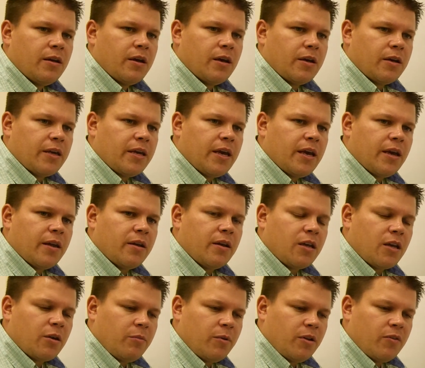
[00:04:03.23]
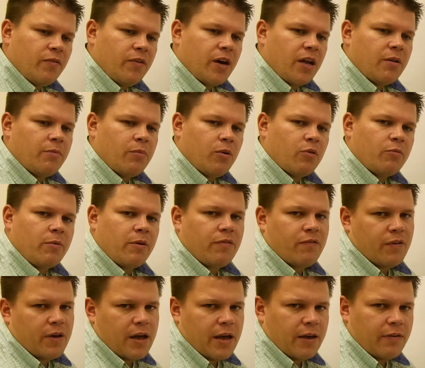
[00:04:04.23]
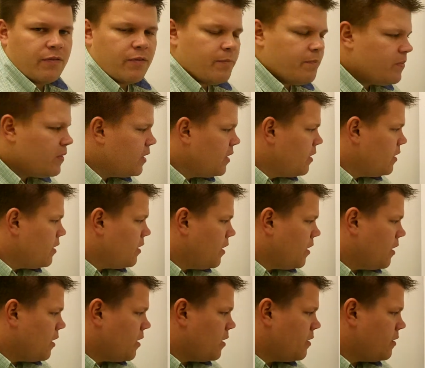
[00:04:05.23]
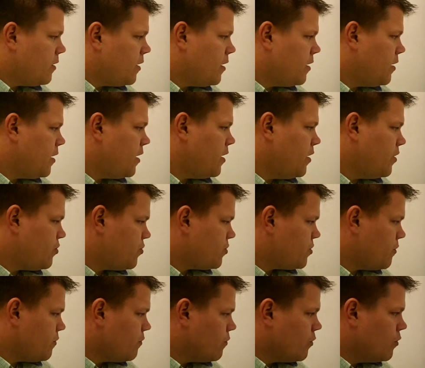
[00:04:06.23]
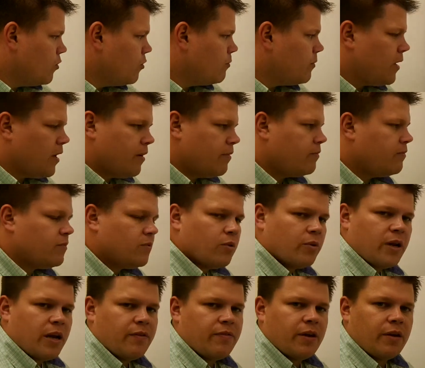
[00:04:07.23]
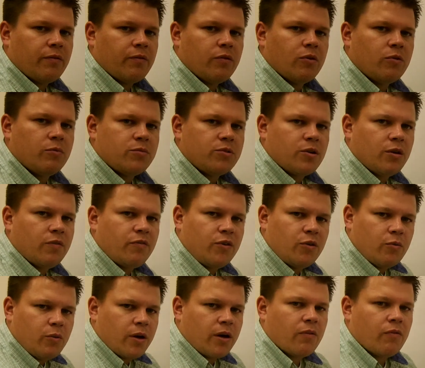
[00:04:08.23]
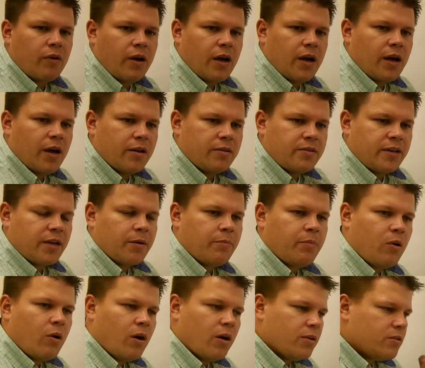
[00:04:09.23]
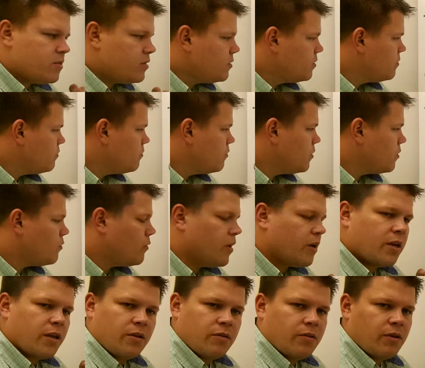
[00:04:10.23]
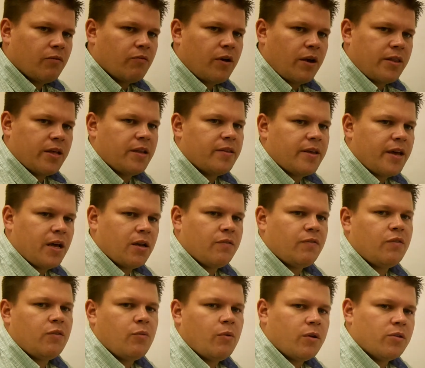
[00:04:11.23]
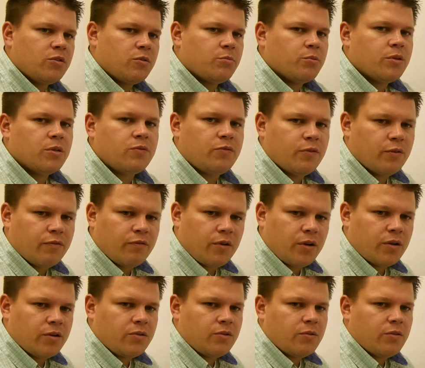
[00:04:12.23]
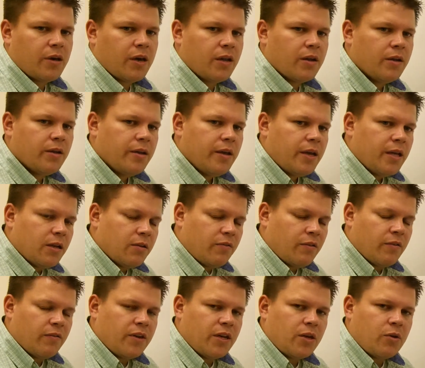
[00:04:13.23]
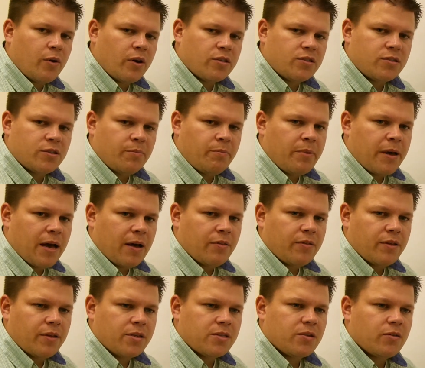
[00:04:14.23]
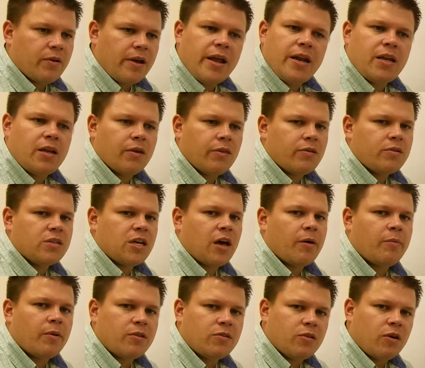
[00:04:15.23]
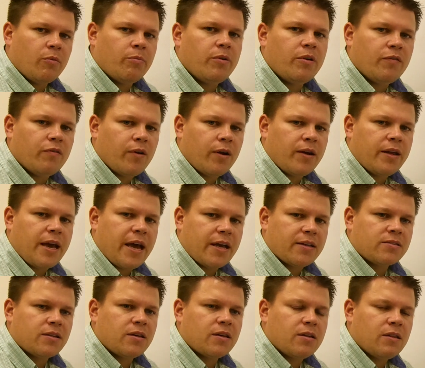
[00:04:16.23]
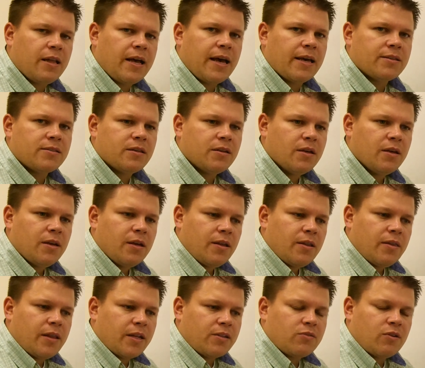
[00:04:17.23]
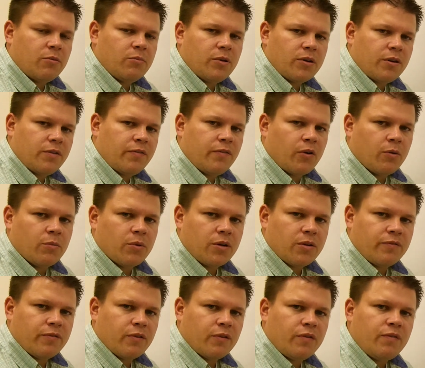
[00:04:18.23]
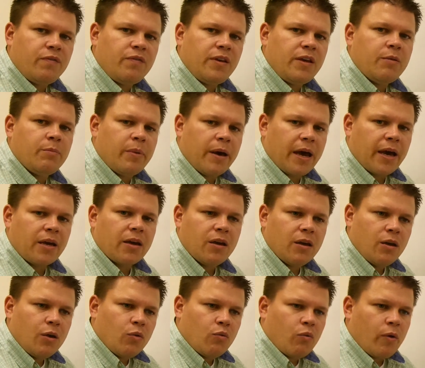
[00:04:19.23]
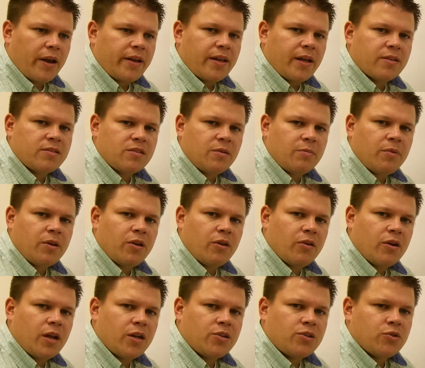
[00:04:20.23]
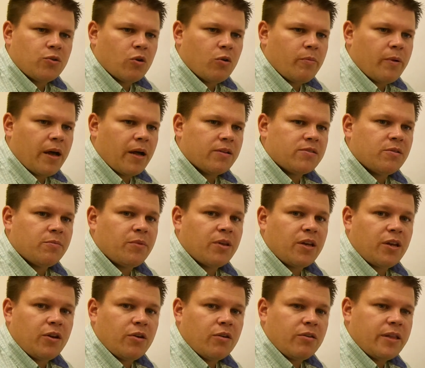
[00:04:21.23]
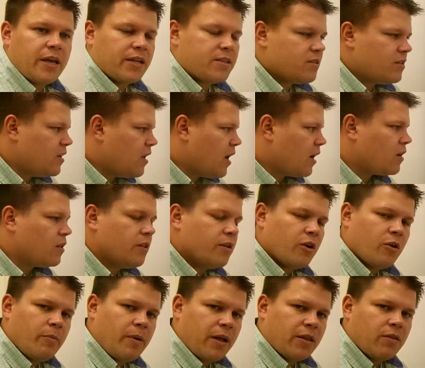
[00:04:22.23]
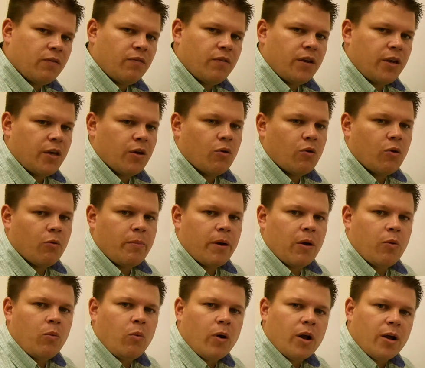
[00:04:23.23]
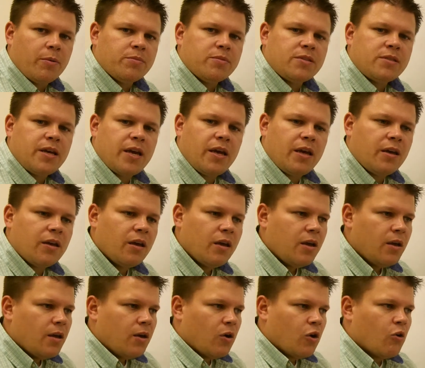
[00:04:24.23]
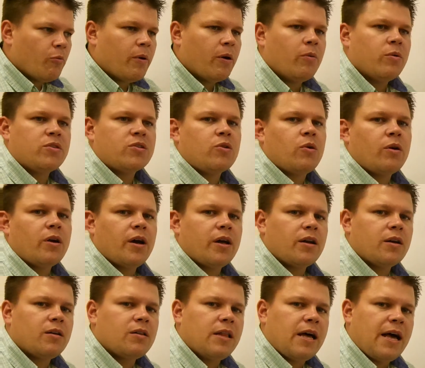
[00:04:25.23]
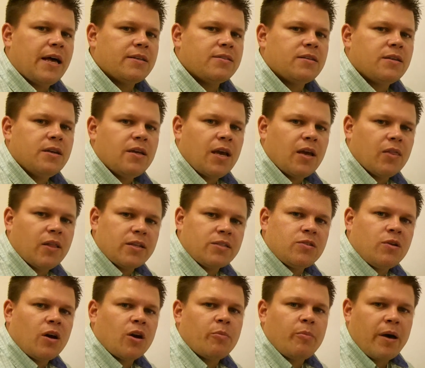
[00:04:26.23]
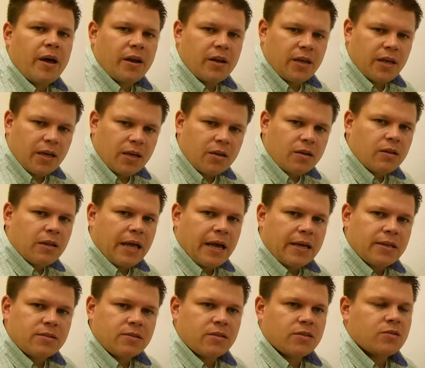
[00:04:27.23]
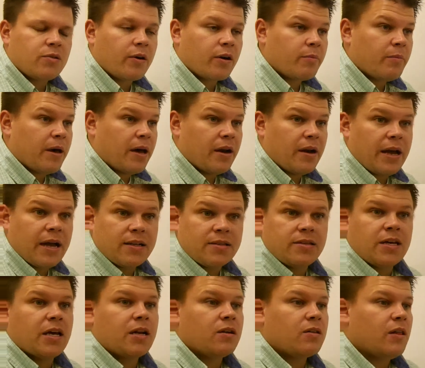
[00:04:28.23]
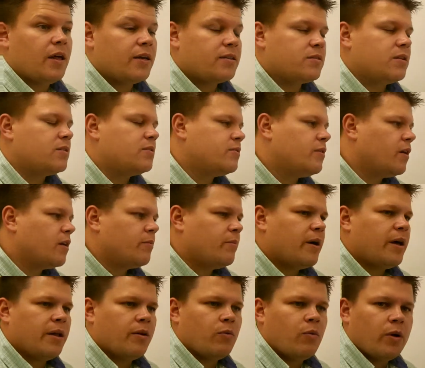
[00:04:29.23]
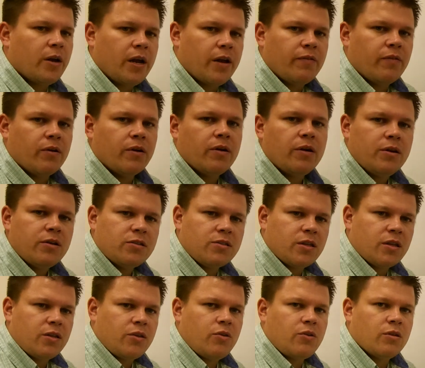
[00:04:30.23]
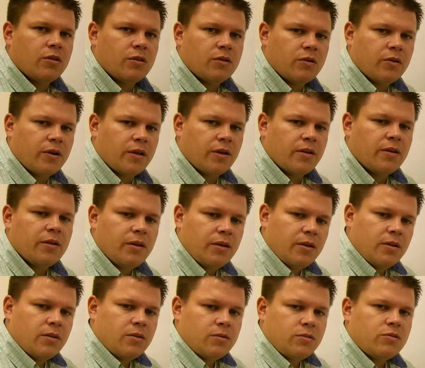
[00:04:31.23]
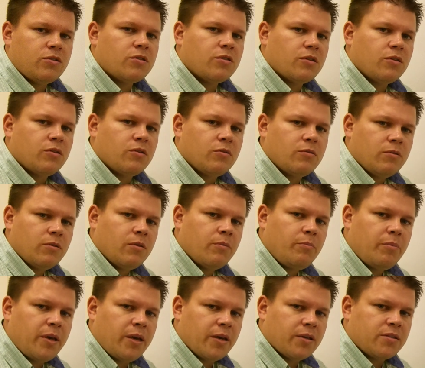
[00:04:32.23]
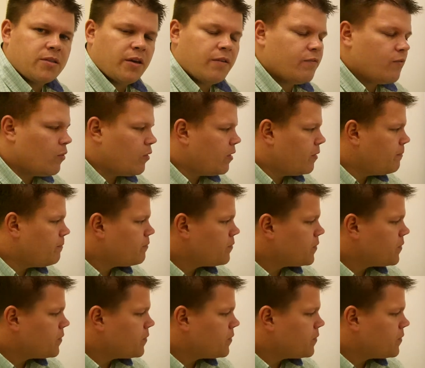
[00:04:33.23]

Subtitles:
Again, it could be divided both by 5. In the interest of room, I don't have that room, so if you want to take a pause real quick and write that down if you want to, please feel free to do that. And if you have any questions about this or any other topic, don't be afraid to ask in class. That's what I'm looking for. I'm looking for feedback. Write down something you're not sure about, something that's not clear about the video or about what I'm saying or about what's going on in class, and let's talk about it in class. Let's talk about it outside of class. Let's talk about it whenever so that you can learn it. Just a little PSA for you.